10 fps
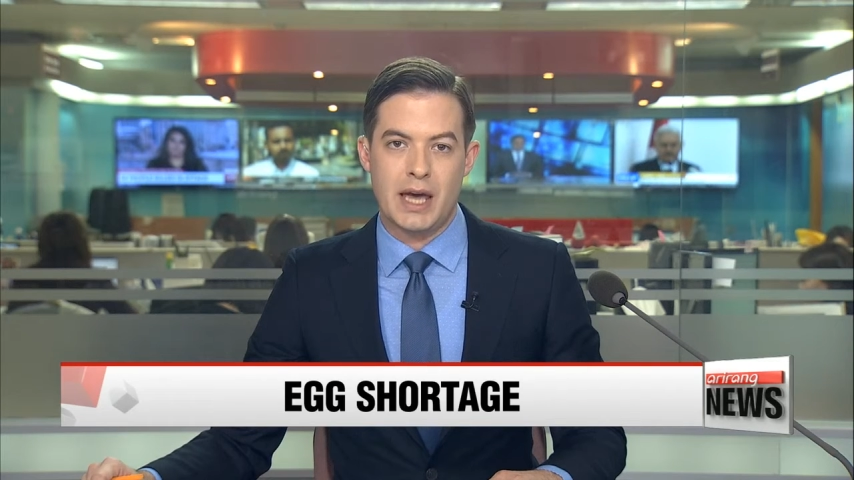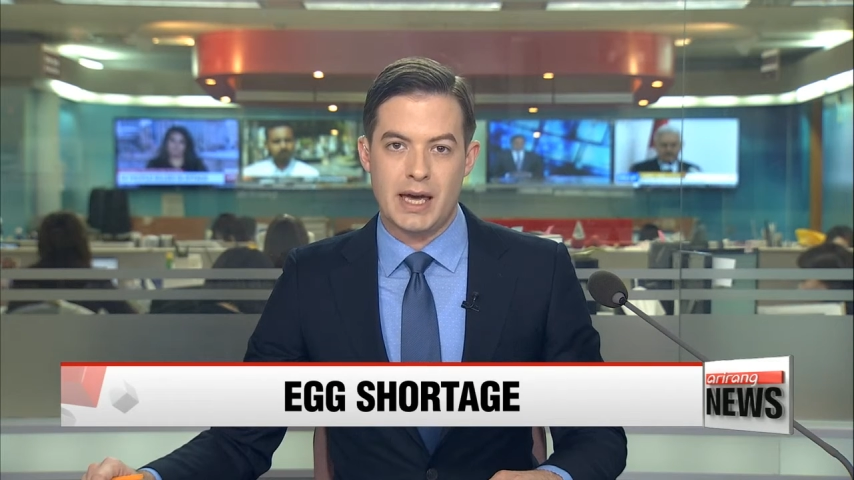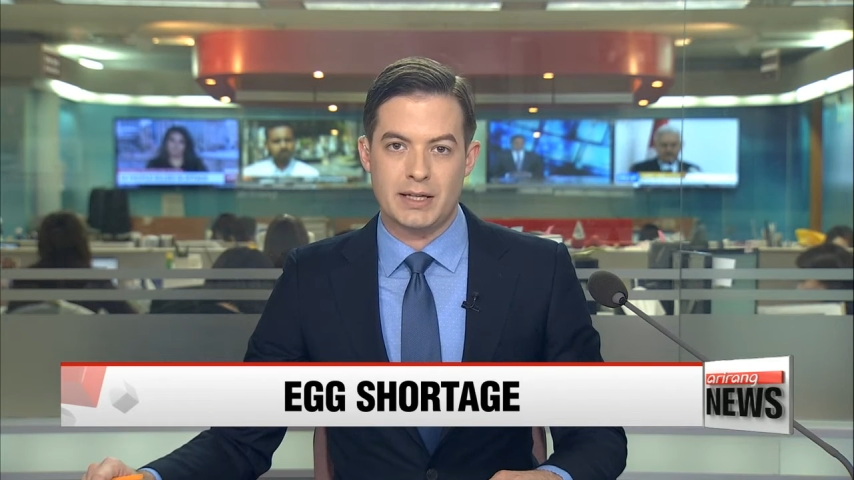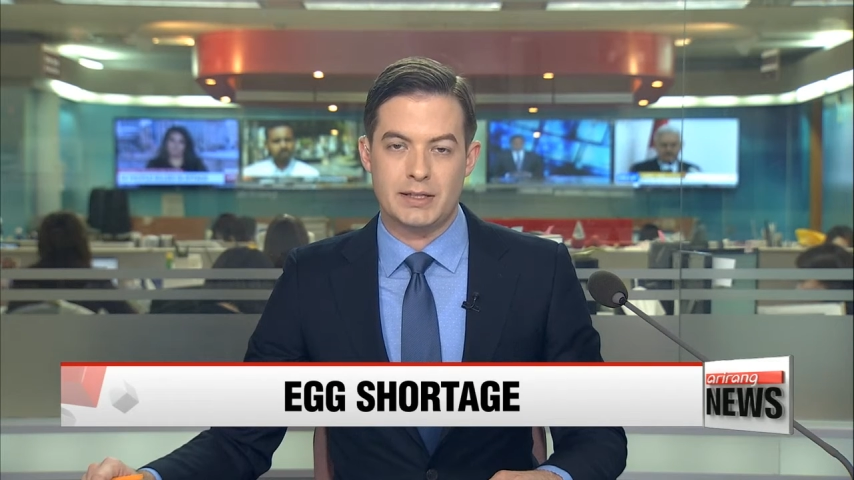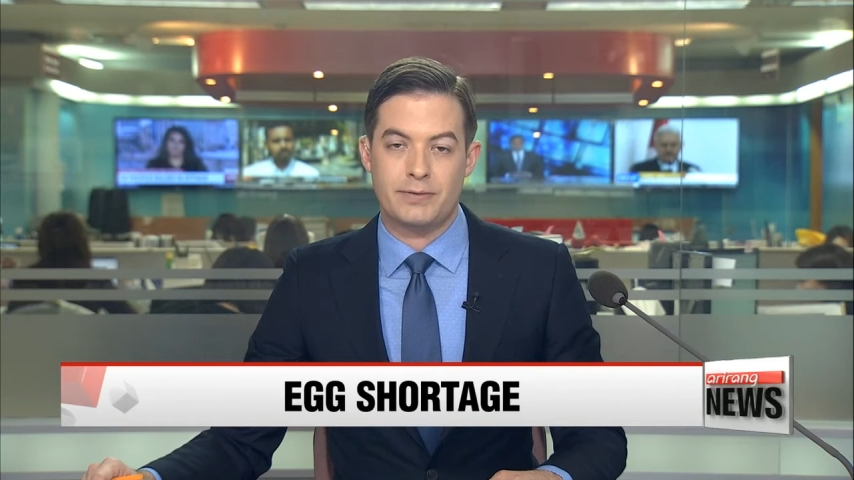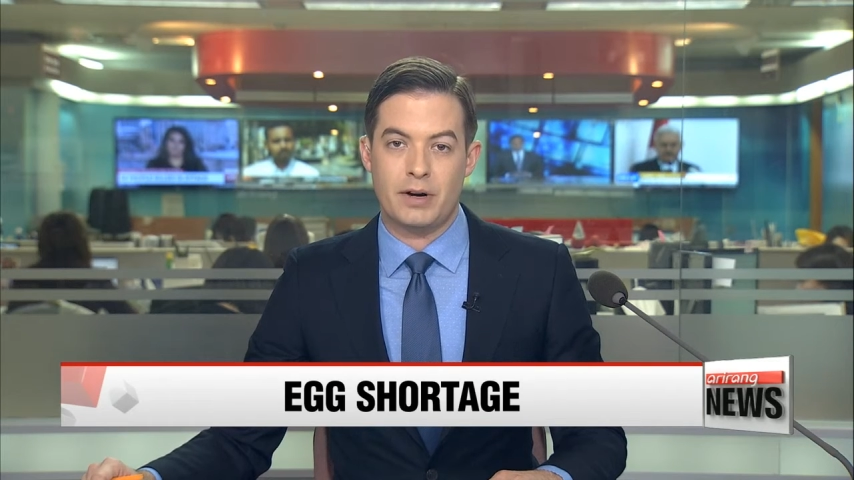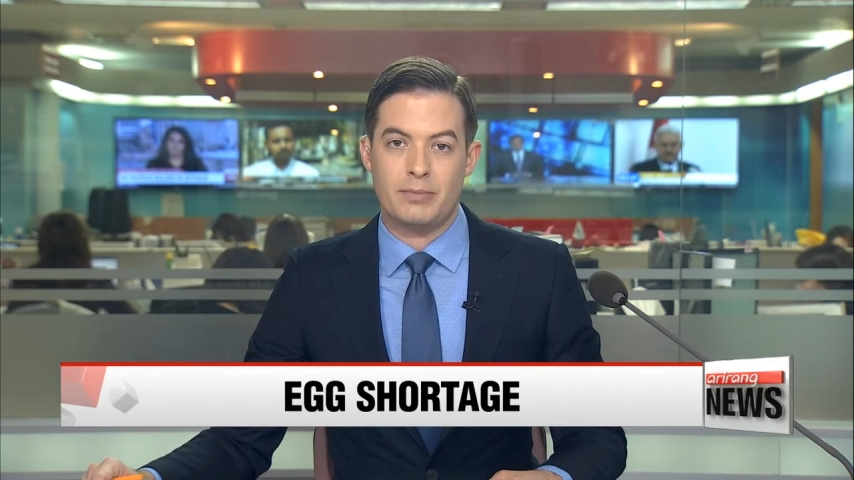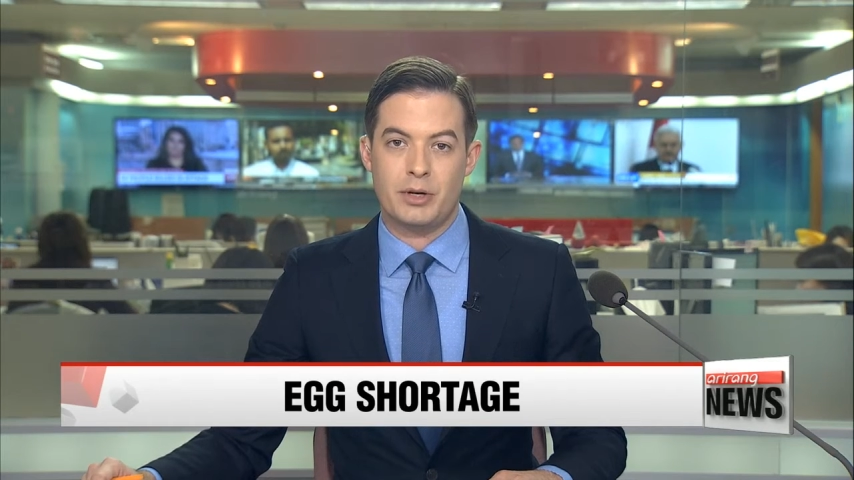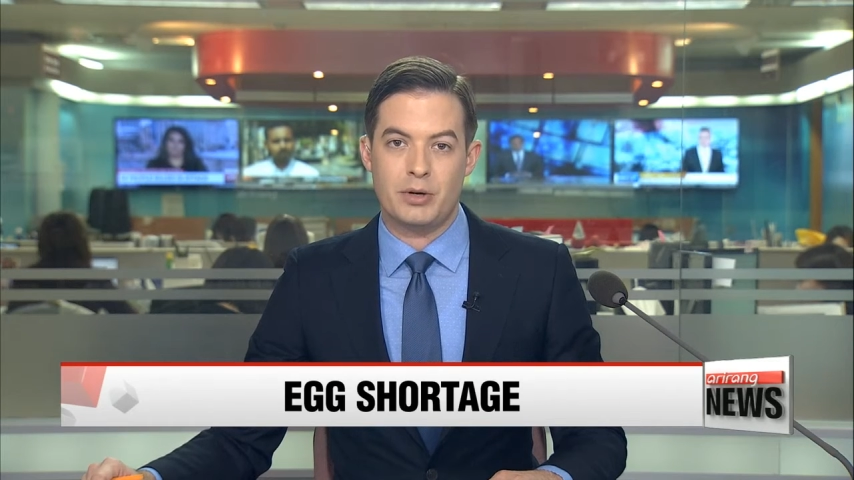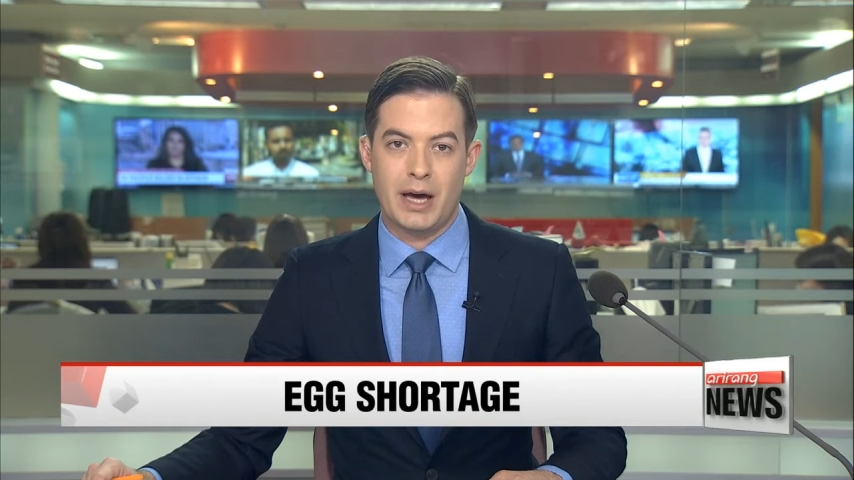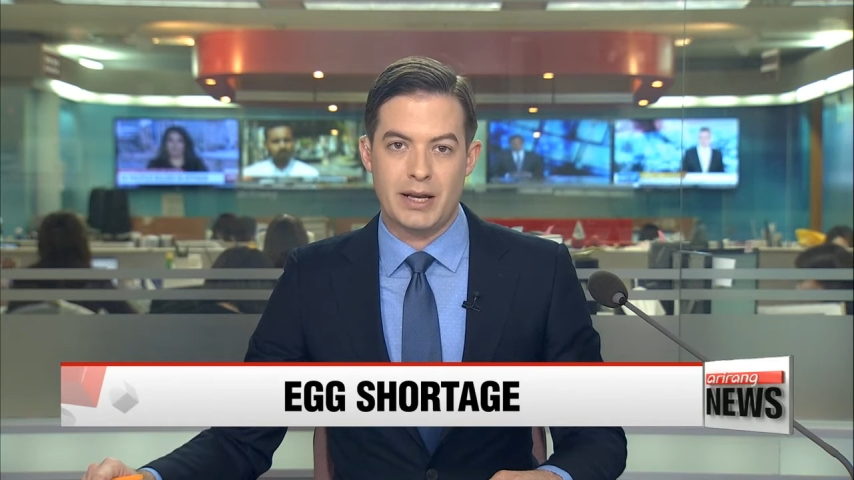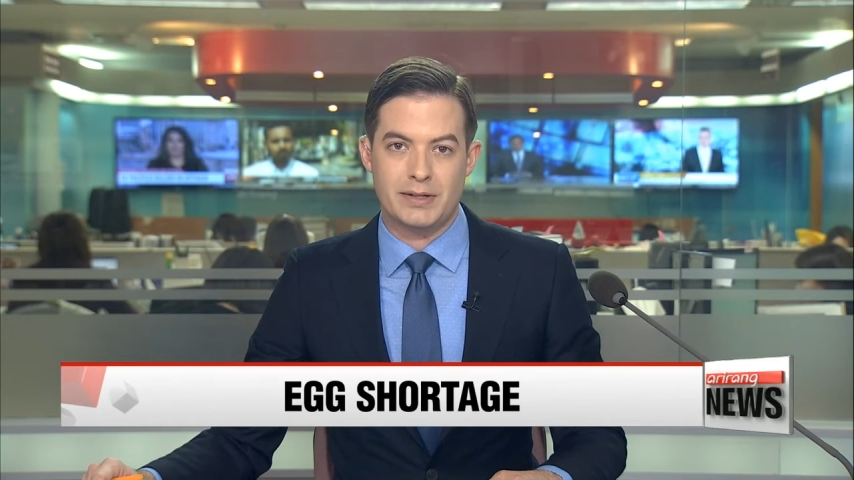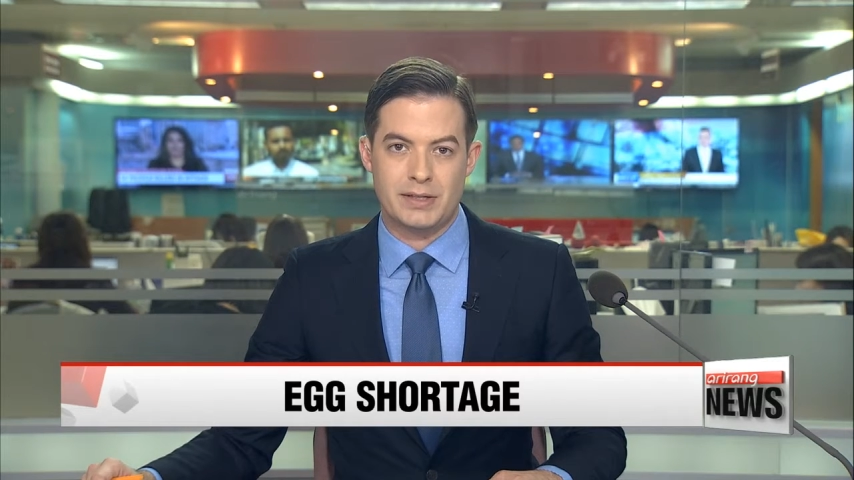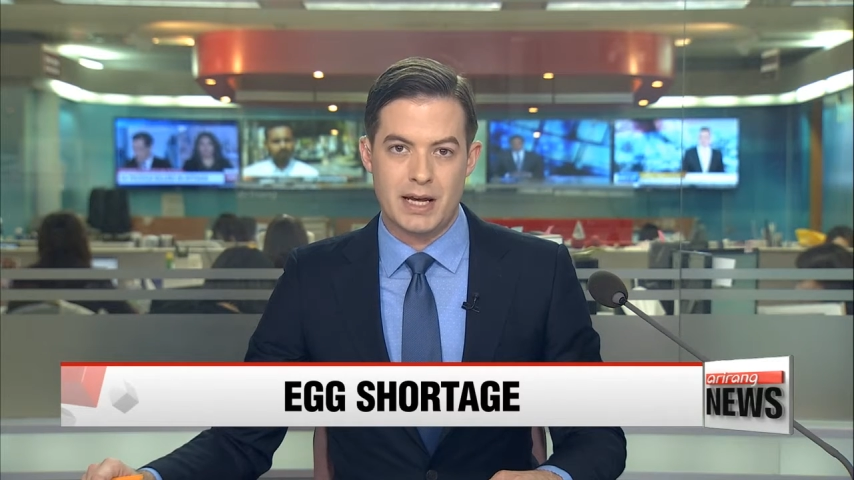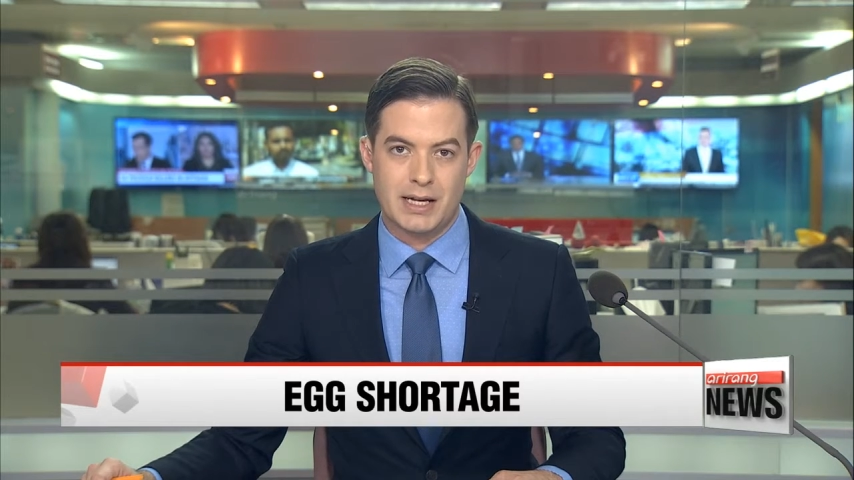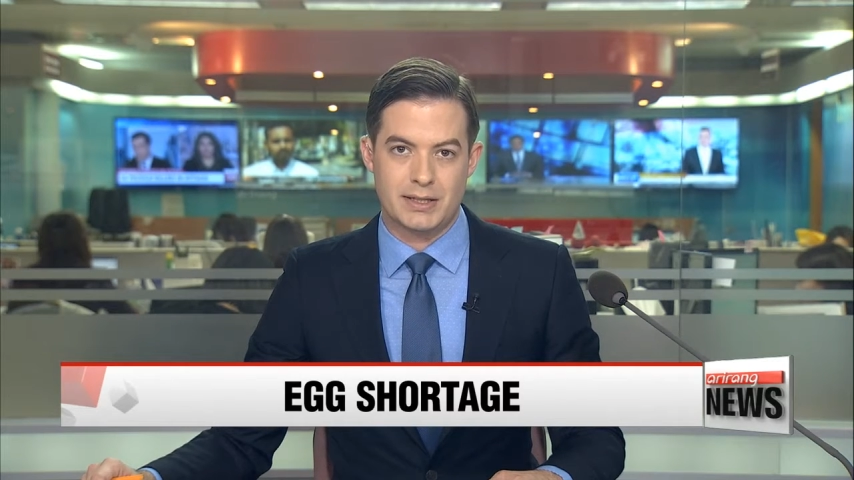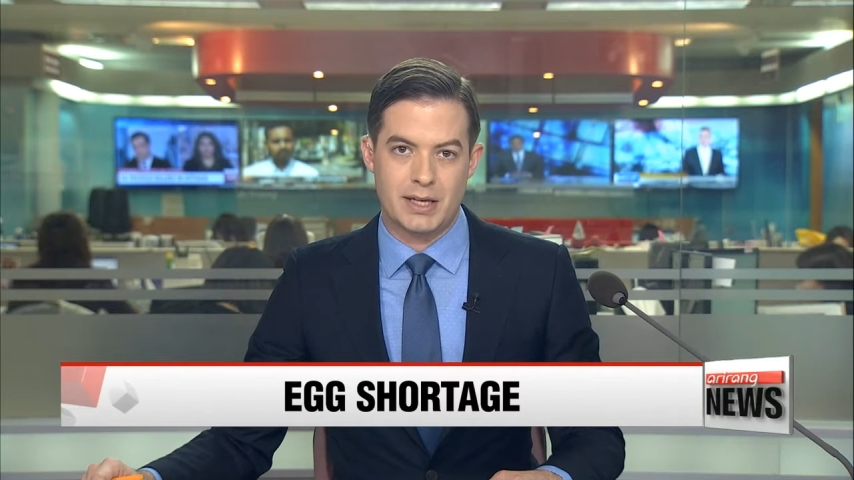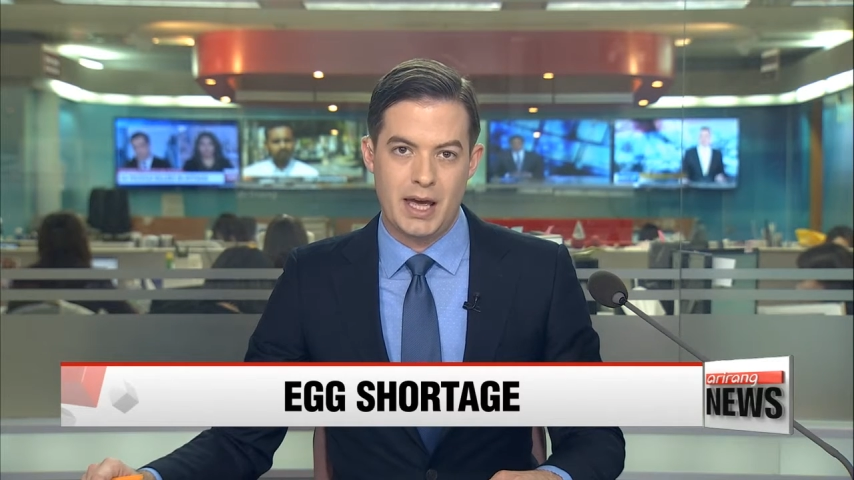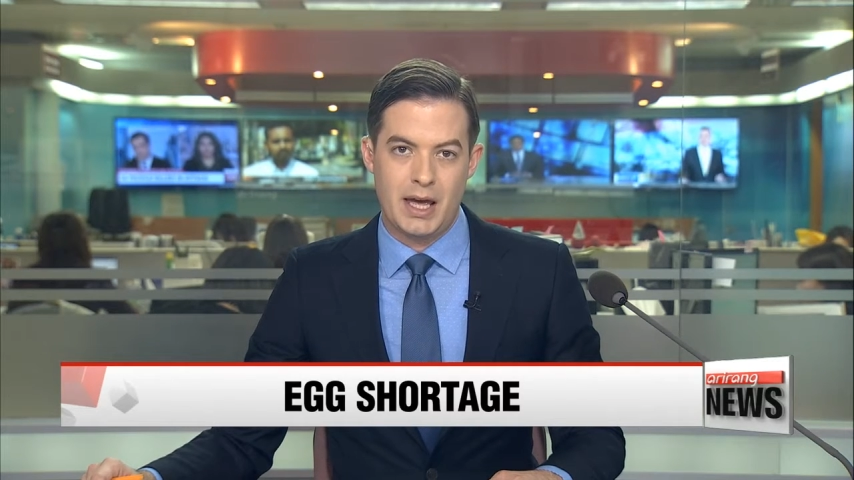eggs from the United States,